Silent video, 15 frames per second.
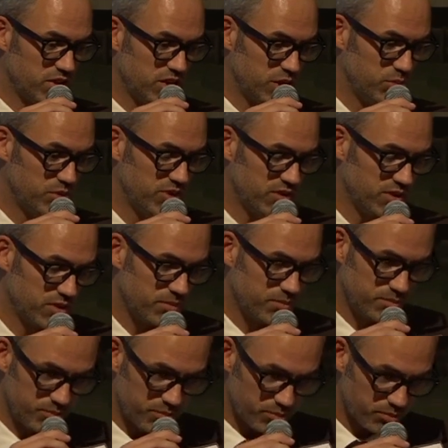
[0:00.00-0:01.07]

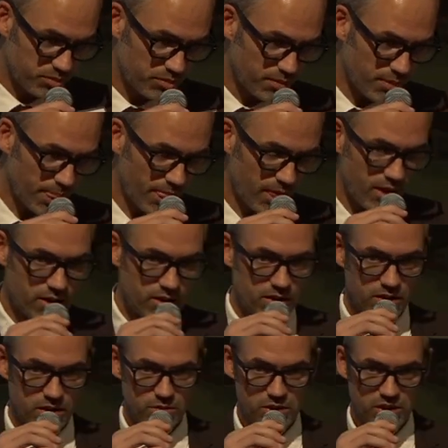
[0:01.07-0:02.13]
fellowships,
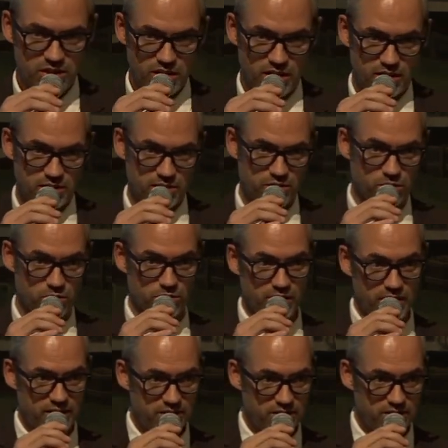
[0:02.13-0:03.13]
which are so